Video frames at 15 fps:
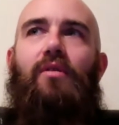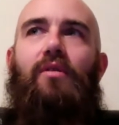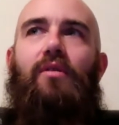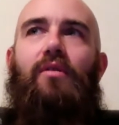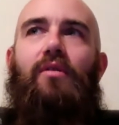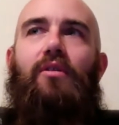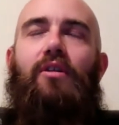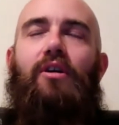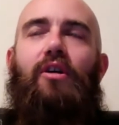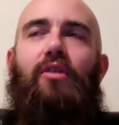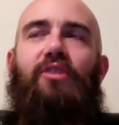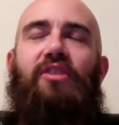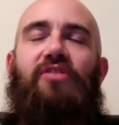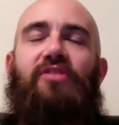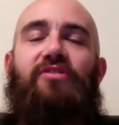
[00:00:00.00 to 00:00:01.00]

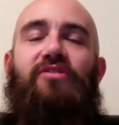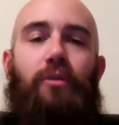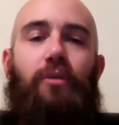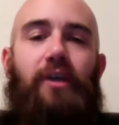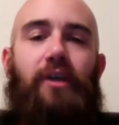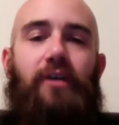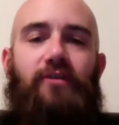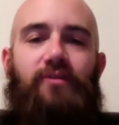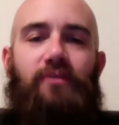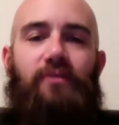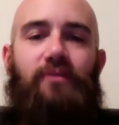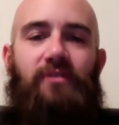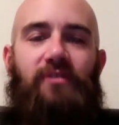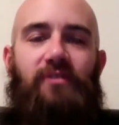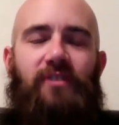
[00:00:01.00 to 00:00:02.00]
they started with Alex Smith
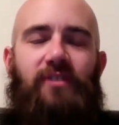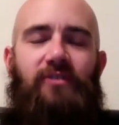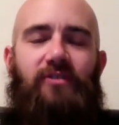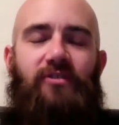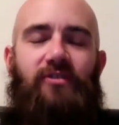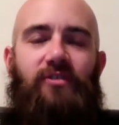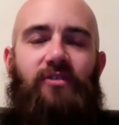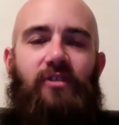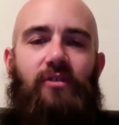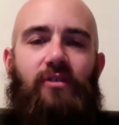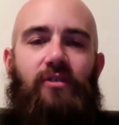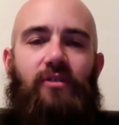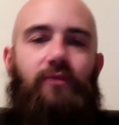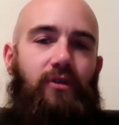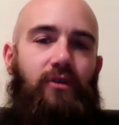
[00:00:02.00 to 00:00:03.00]
in San Francisco
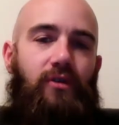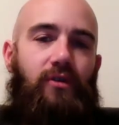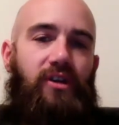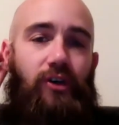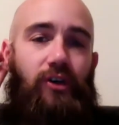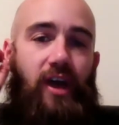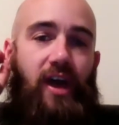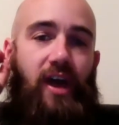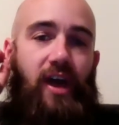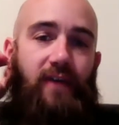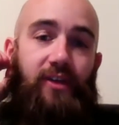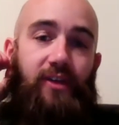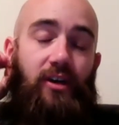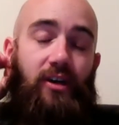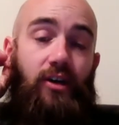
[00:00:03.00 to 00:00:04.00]
for a year and a half, and
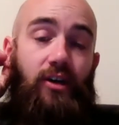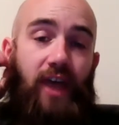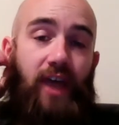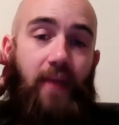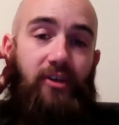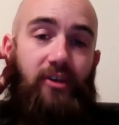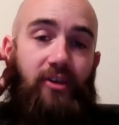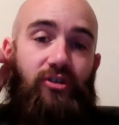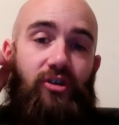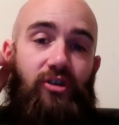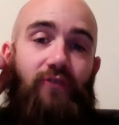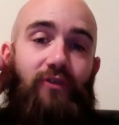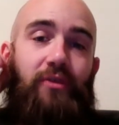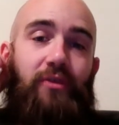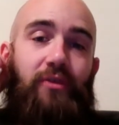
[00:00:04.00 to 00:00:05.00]
then Colin Kaepernick took
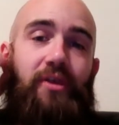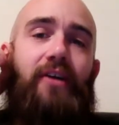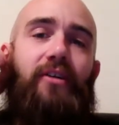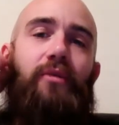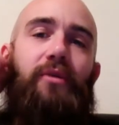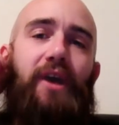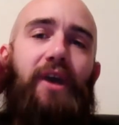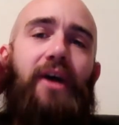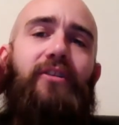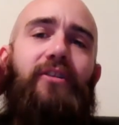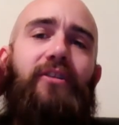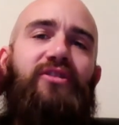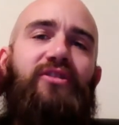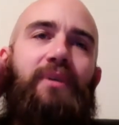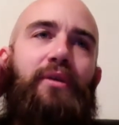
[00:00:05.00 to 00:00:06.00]
over. With Alex
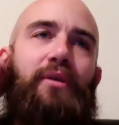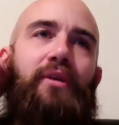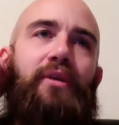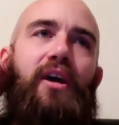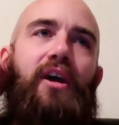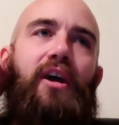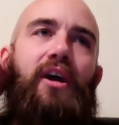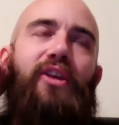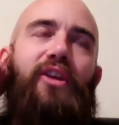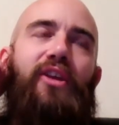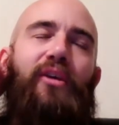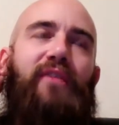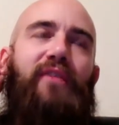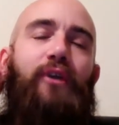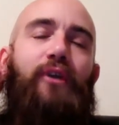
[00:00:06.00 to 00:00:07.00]
Smith, they ran
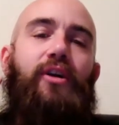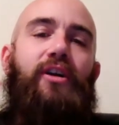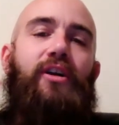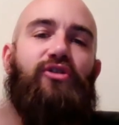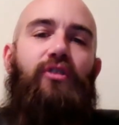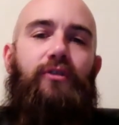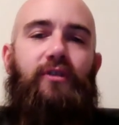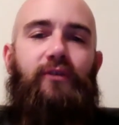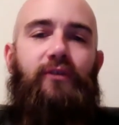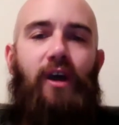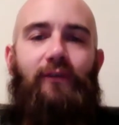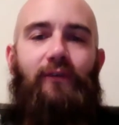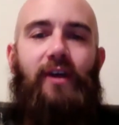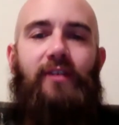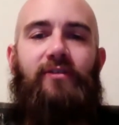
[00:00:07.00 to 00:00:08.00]
a very conservative
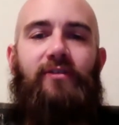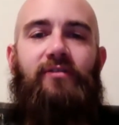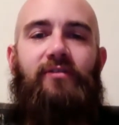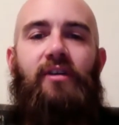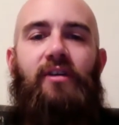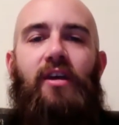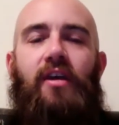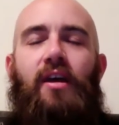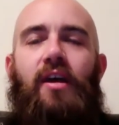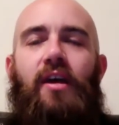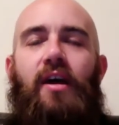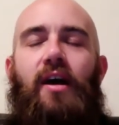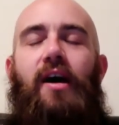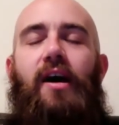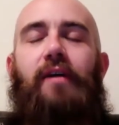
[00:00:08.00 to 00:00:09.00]
offense.
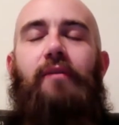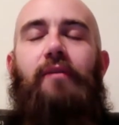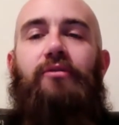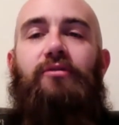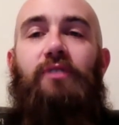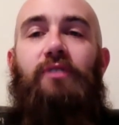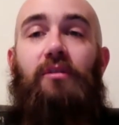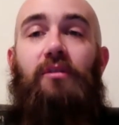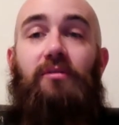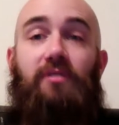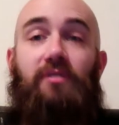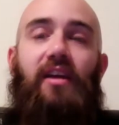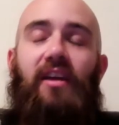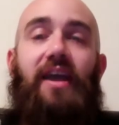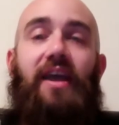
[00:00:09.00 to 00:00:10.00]
That
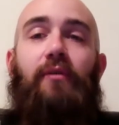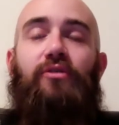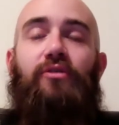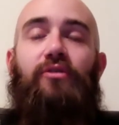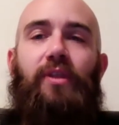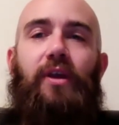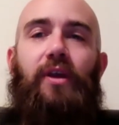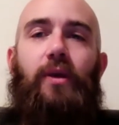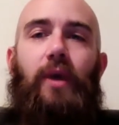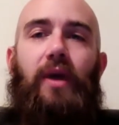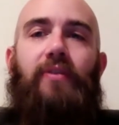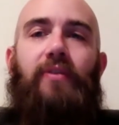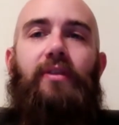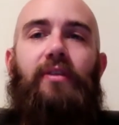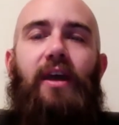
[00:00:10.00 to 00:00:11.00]
was when
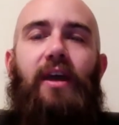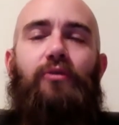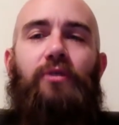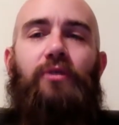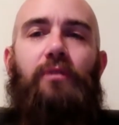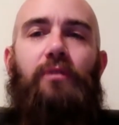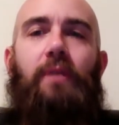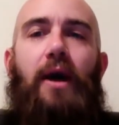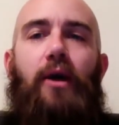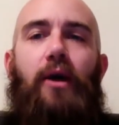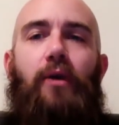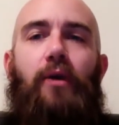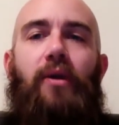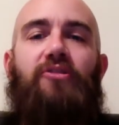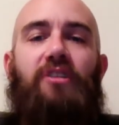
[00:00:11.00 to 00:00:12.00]
the power
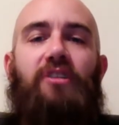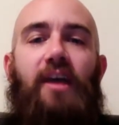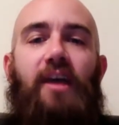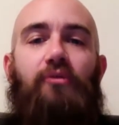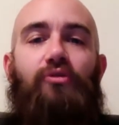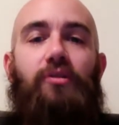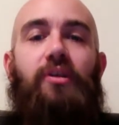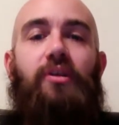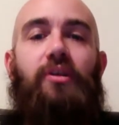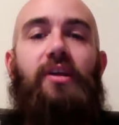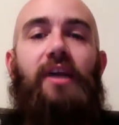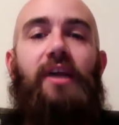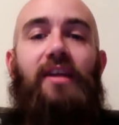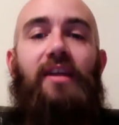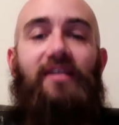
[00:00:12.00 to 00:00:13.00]
rushing attack was really at
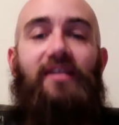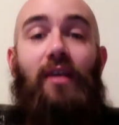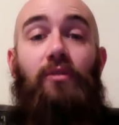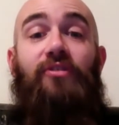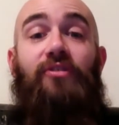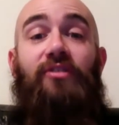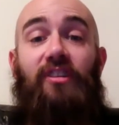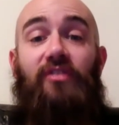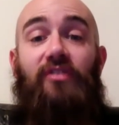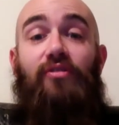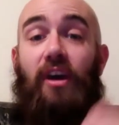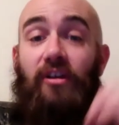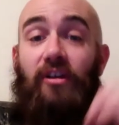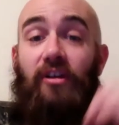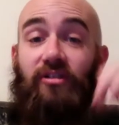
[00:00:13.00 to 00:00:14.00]
its height. Was in
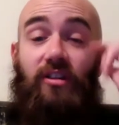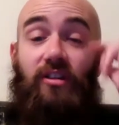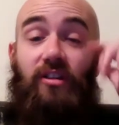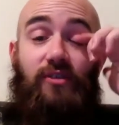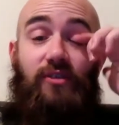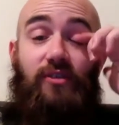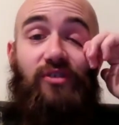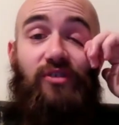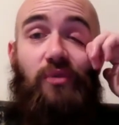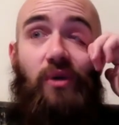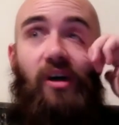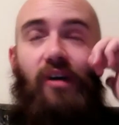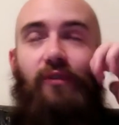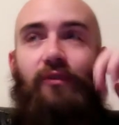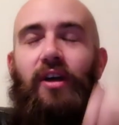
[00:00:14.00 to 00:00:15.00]
2011,
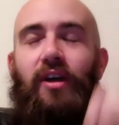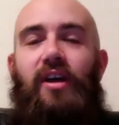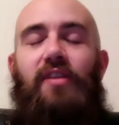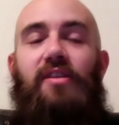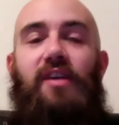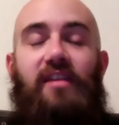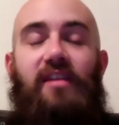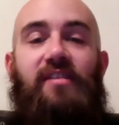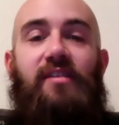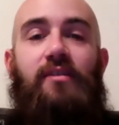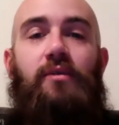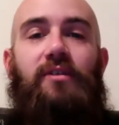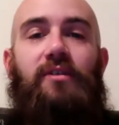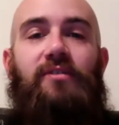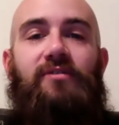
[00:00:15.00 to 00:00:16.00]
2012. The idea
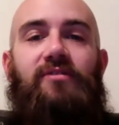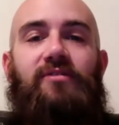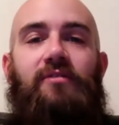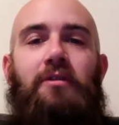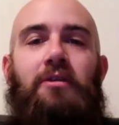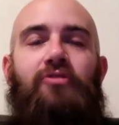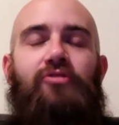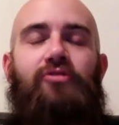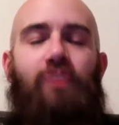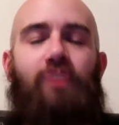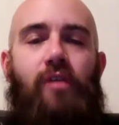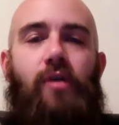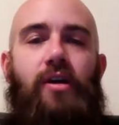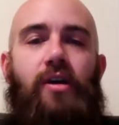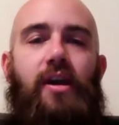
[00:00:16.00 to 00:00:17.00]
was strong
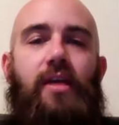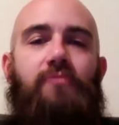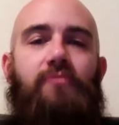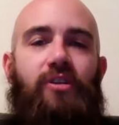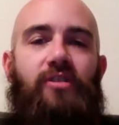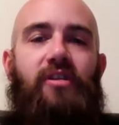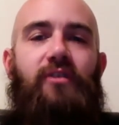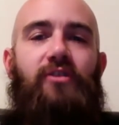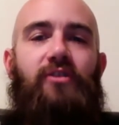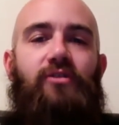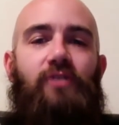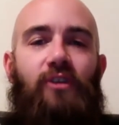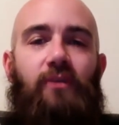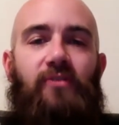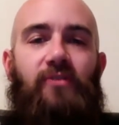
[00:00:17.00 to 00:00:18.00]
run game, strong defense,
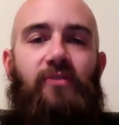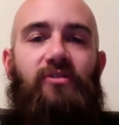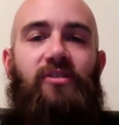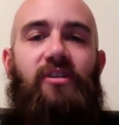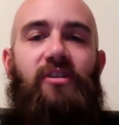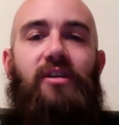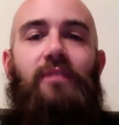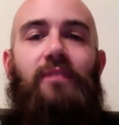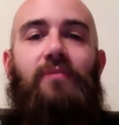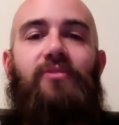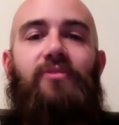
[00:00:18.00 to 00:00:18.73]
great special teams,